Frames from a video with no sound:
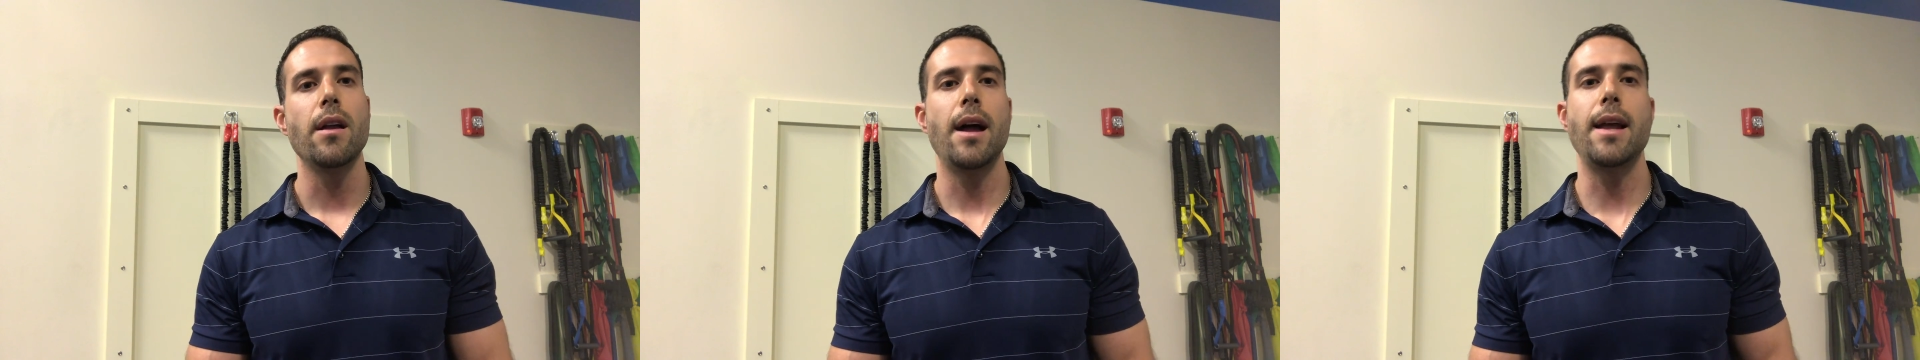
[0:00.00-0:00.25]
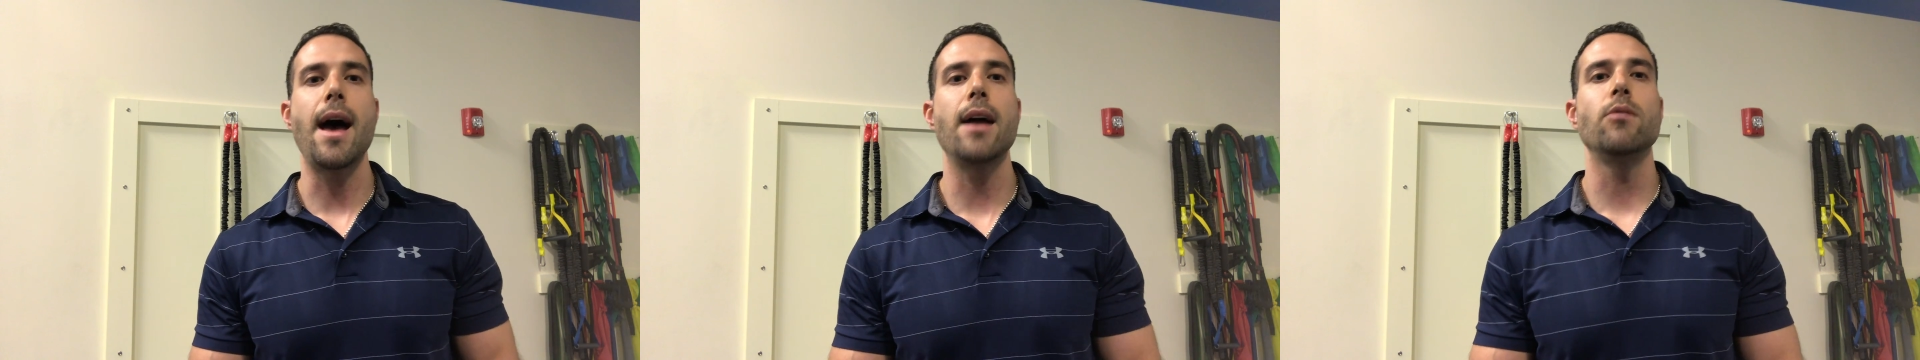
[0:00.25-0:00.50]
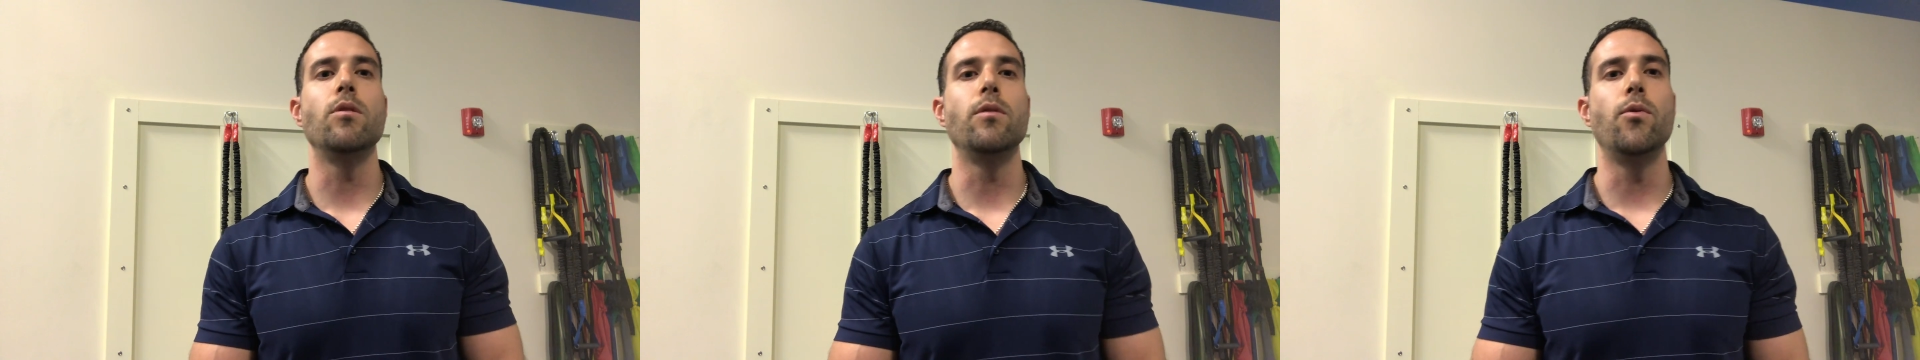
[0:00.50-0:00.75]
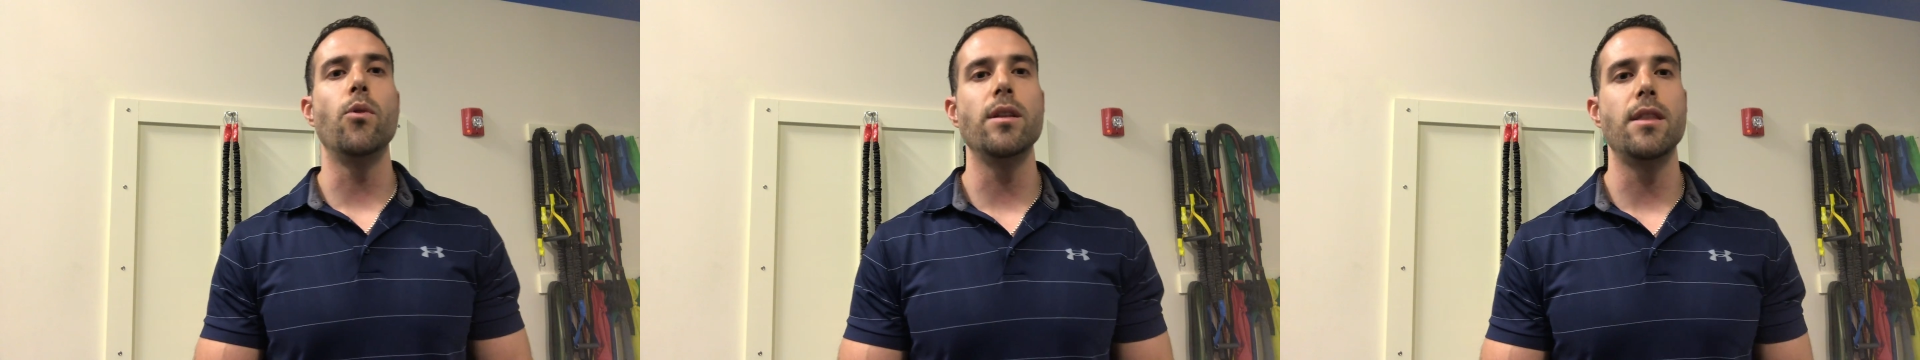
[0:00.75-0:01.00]
and how to
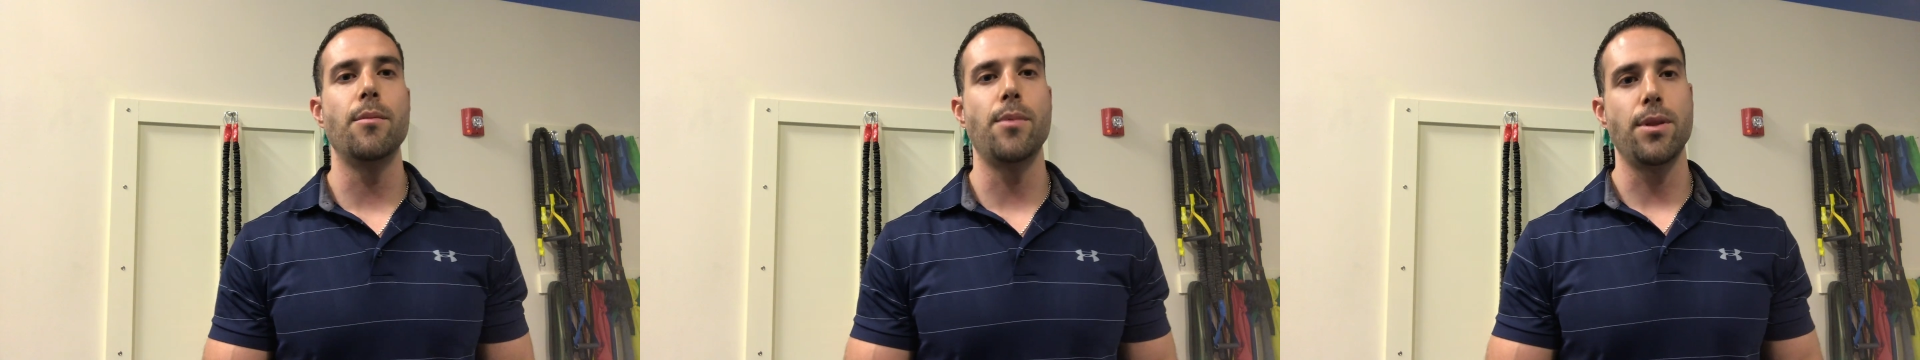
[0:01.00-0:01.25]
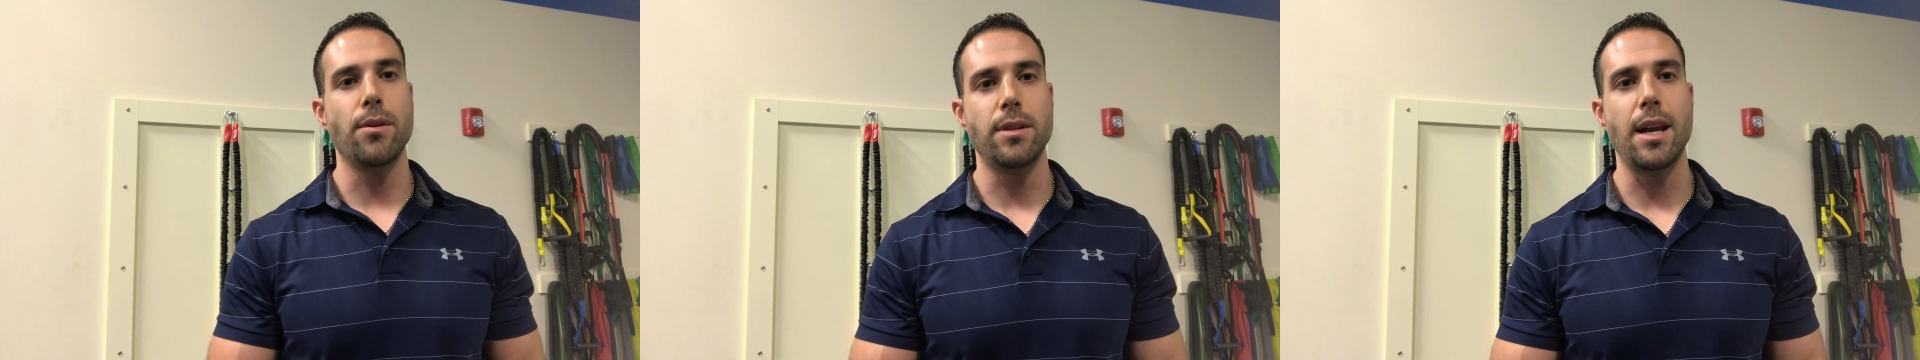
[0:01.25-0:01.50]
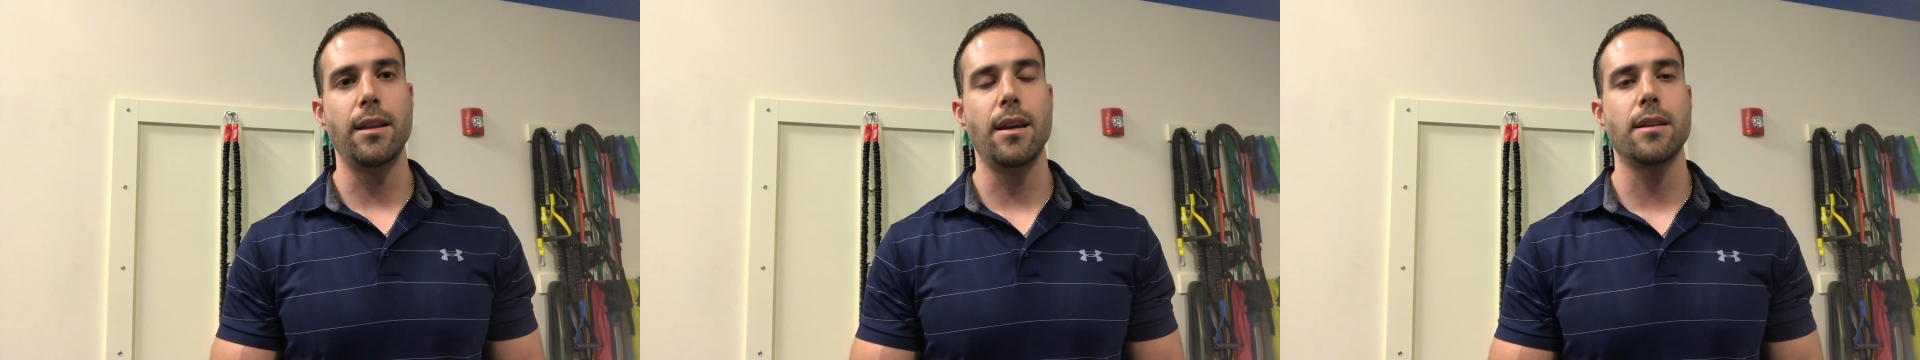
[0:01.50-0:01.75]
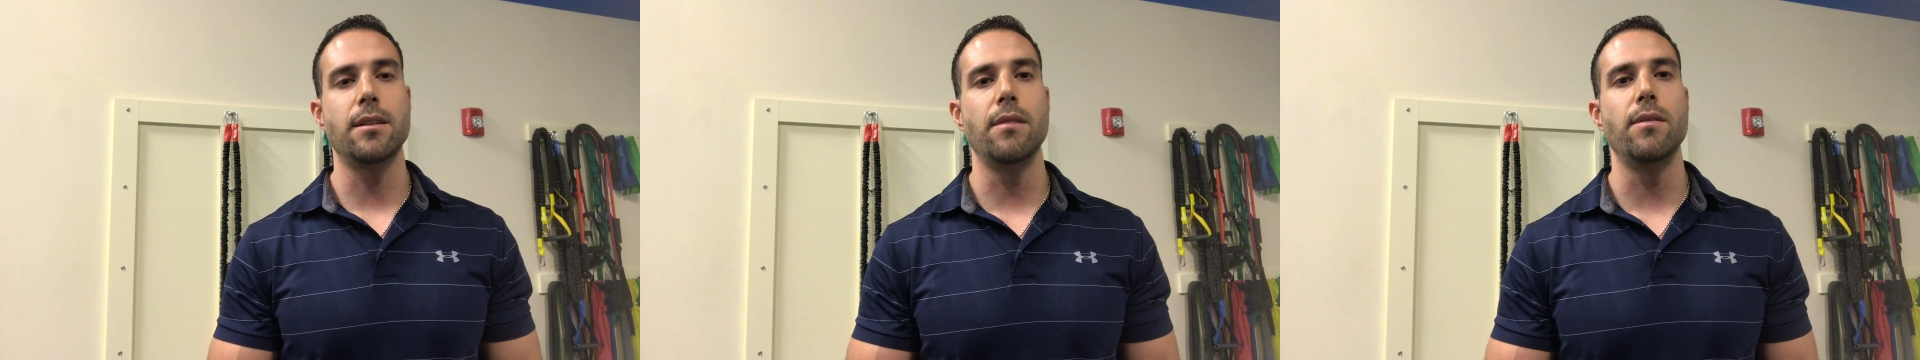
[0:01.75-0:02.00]
avoid them with your daily
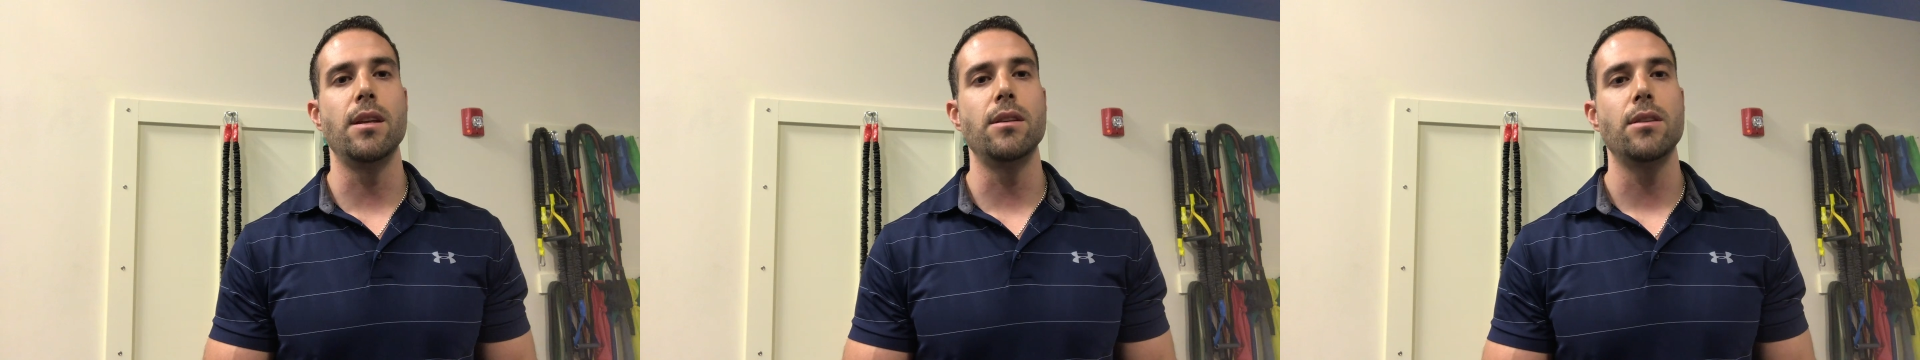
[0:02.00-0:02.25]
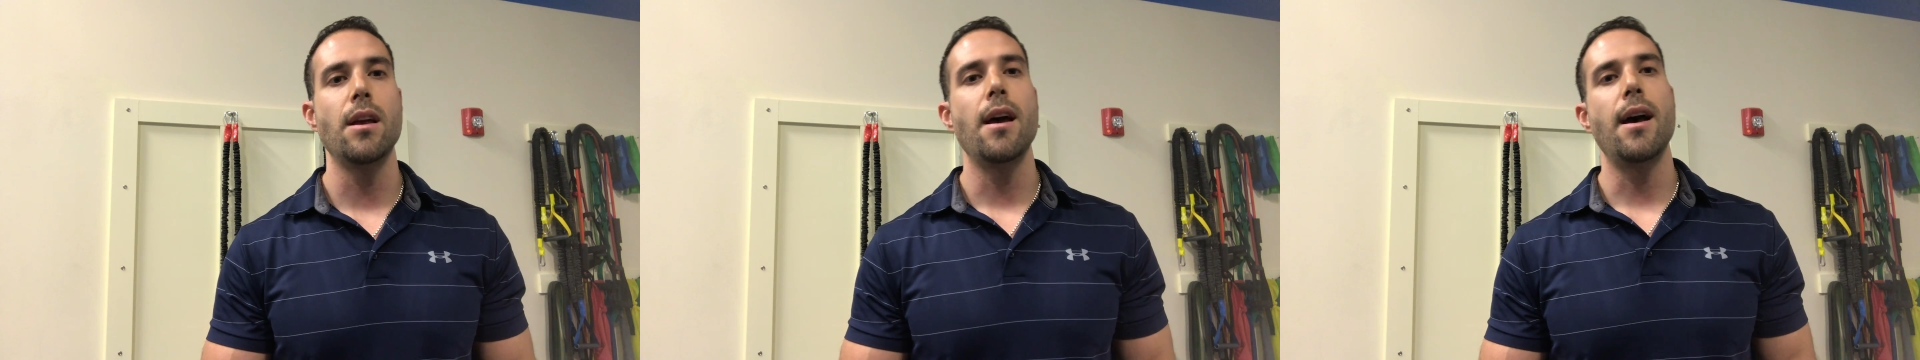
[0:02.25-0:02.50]
activities,